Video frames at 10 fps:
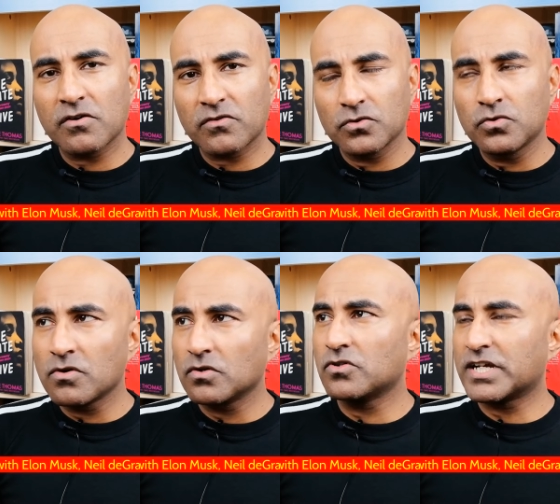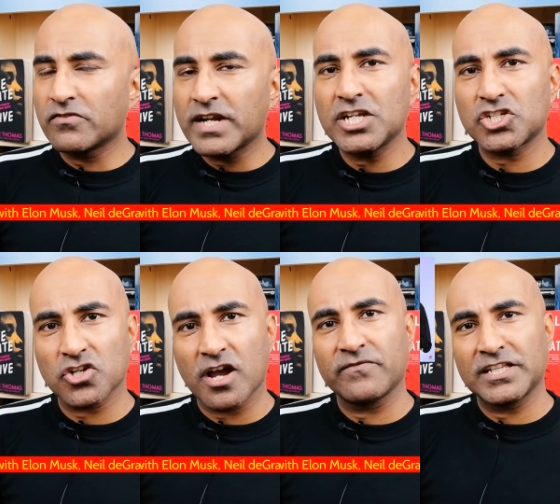who can really
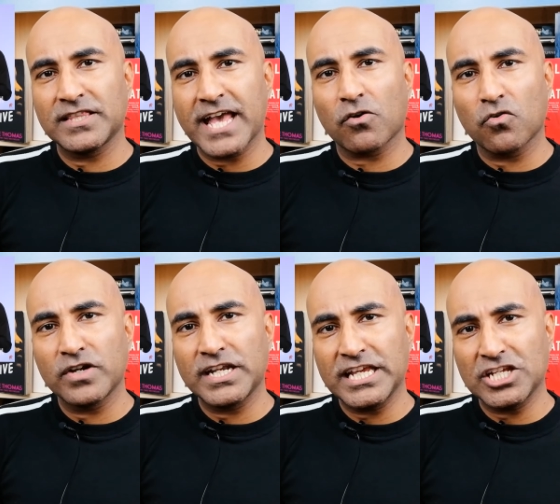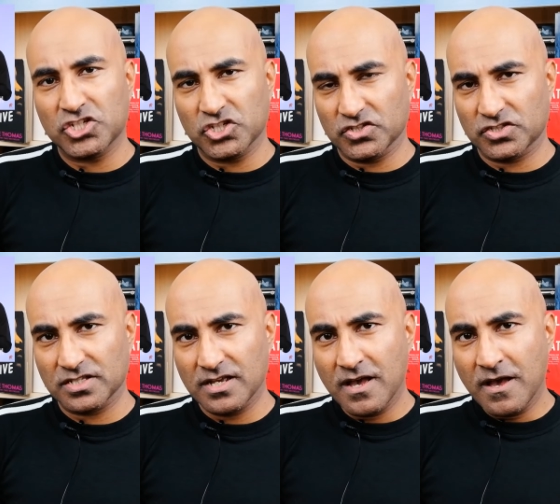shine within their own niches,
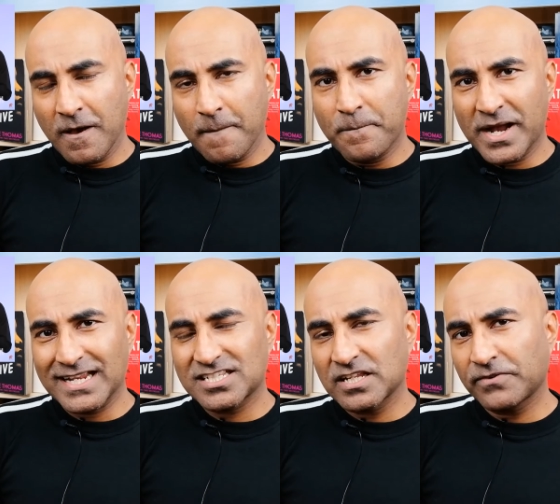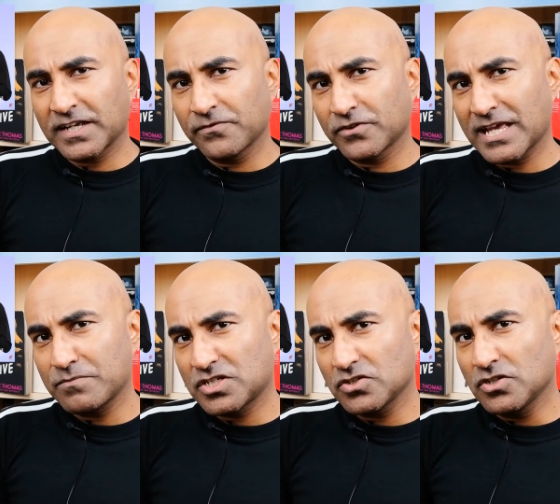but it's difficult for them
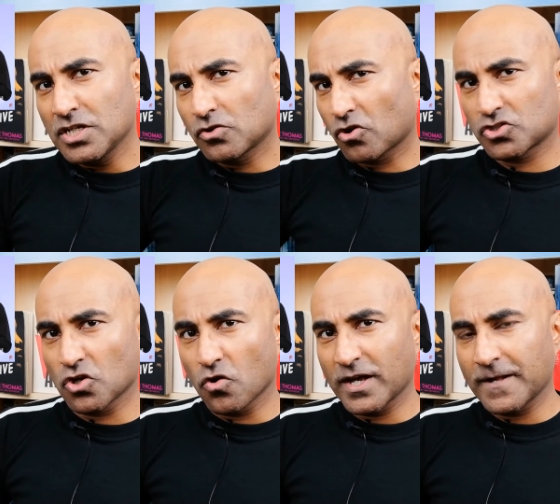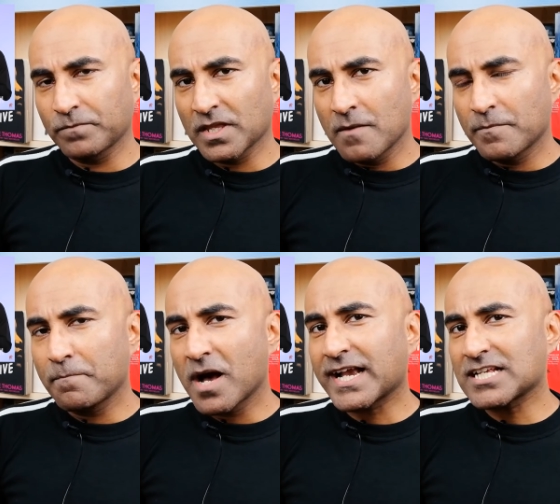to cross over. But
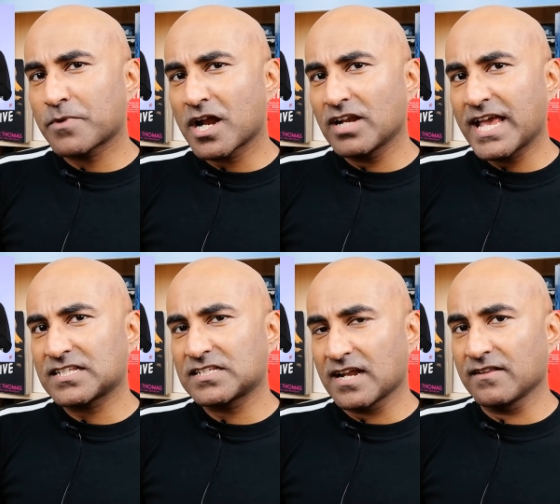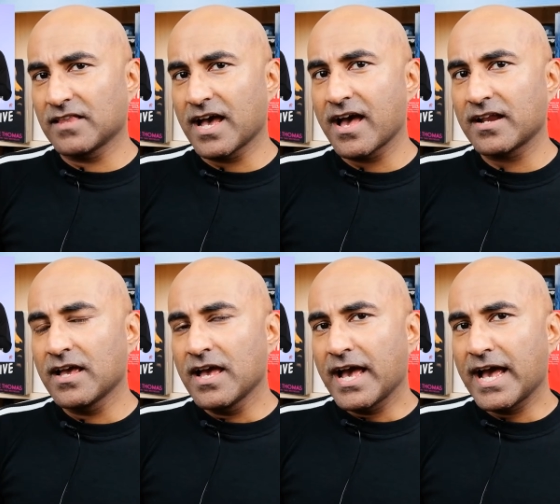Marques Brownlee has done that,
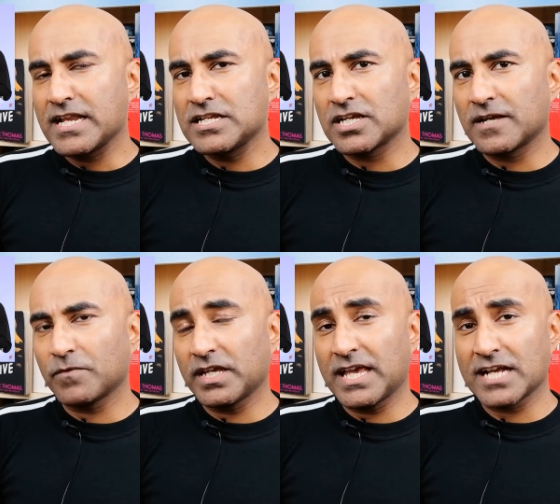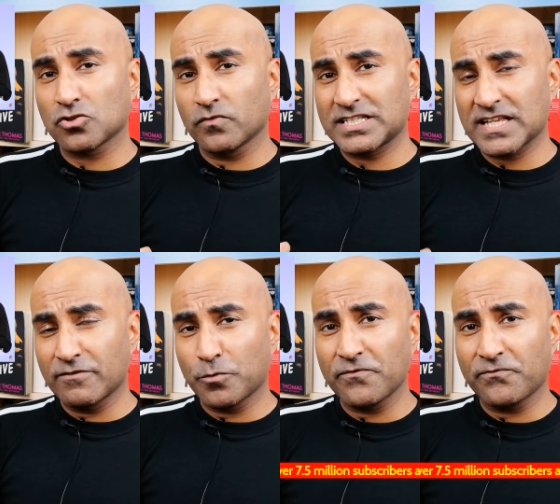and he has over
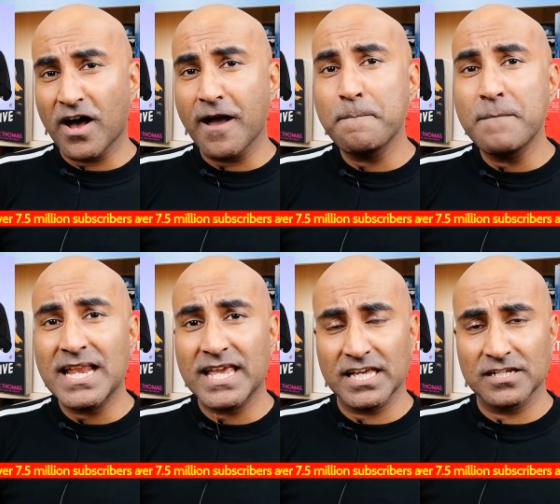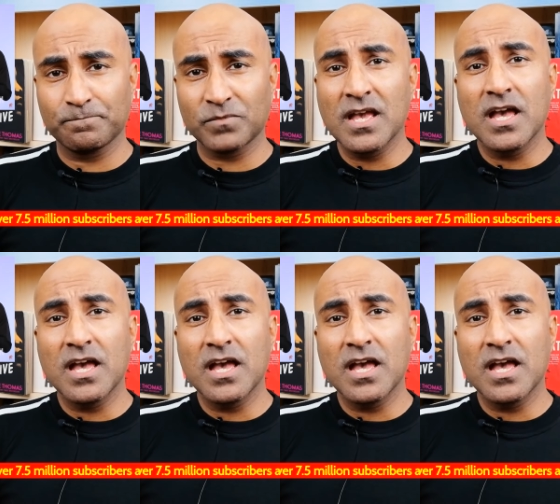7.5 million